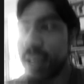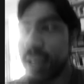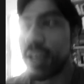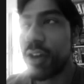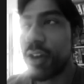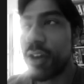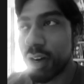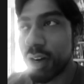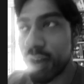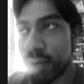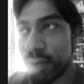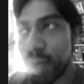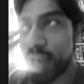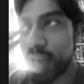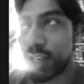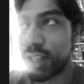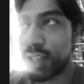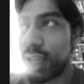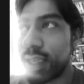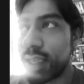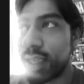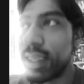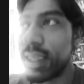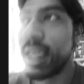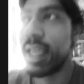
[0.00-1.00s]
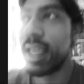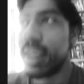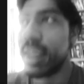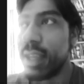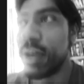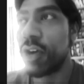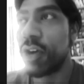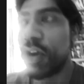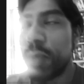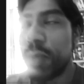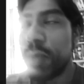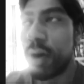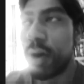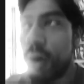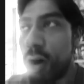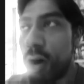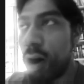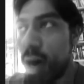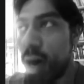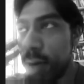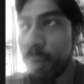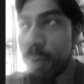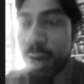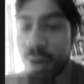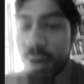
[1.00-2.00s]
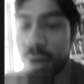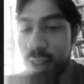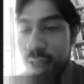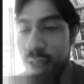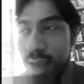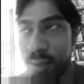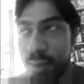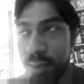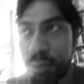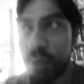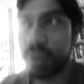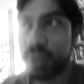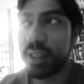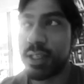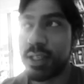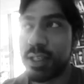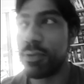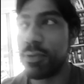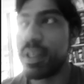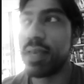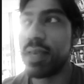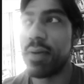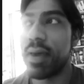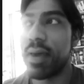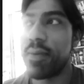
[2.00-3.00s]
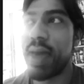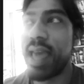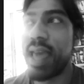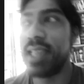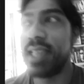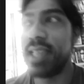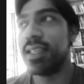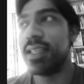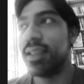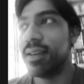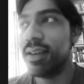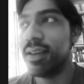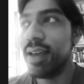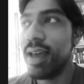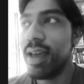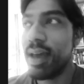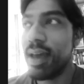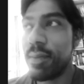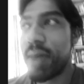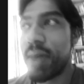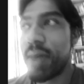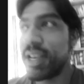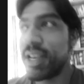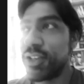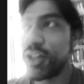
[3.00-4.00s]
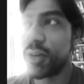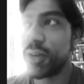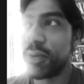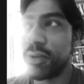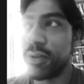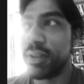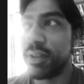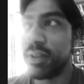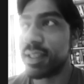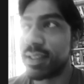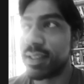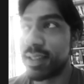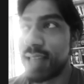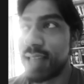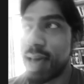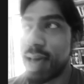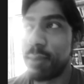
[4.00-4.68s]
you got to imagine, like they're not gonna, oh, we're gonna like put this really amazing paint job on this slap.